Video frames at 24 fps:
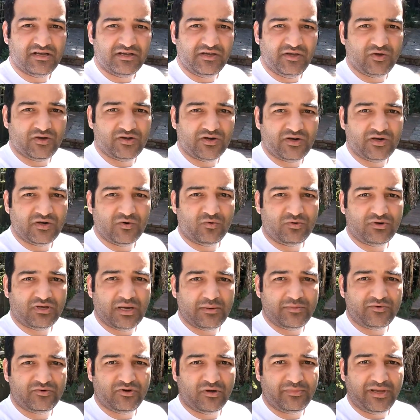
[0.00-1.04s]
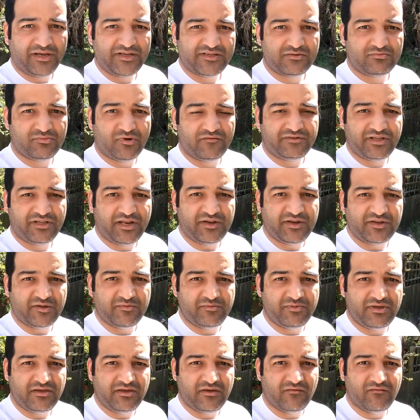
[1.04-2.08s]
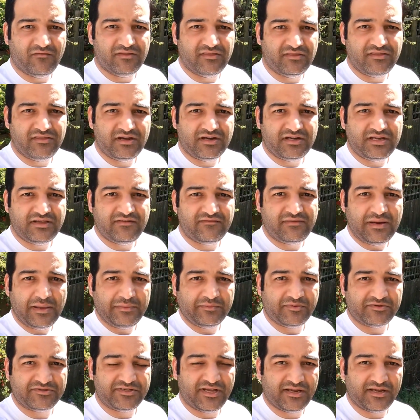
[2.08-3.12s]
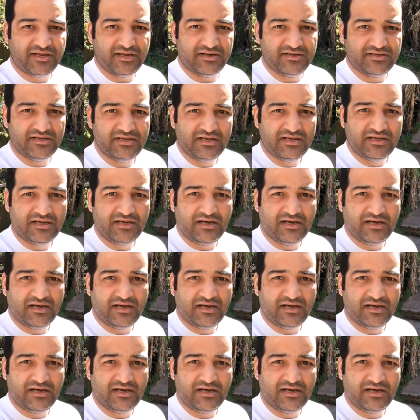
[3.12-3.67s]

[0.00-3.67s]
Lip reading: you can record up to a maximum of 1080p with 30 frames per second,